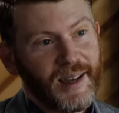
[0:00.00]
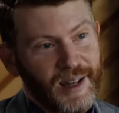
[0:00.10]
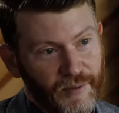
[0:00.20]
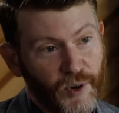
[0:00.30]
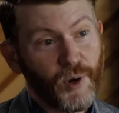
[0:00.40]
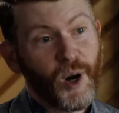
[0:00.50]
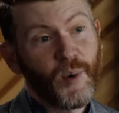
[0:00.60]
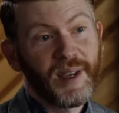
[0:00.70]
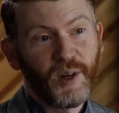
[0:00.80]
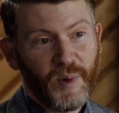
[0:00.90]
kind of
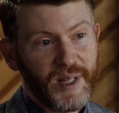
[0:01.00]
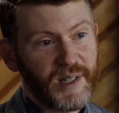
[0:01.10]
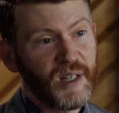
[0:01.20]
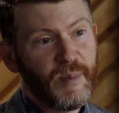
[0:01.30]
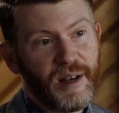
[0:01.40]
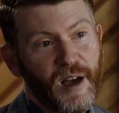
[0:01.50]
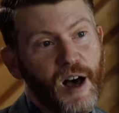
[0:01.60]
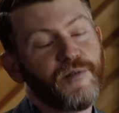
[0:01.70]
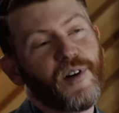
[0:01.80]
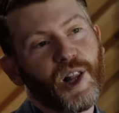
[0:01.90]
growing in wisdom and
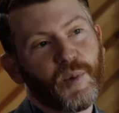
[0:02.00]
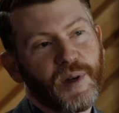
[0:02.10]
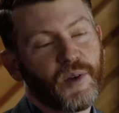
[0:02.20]
not following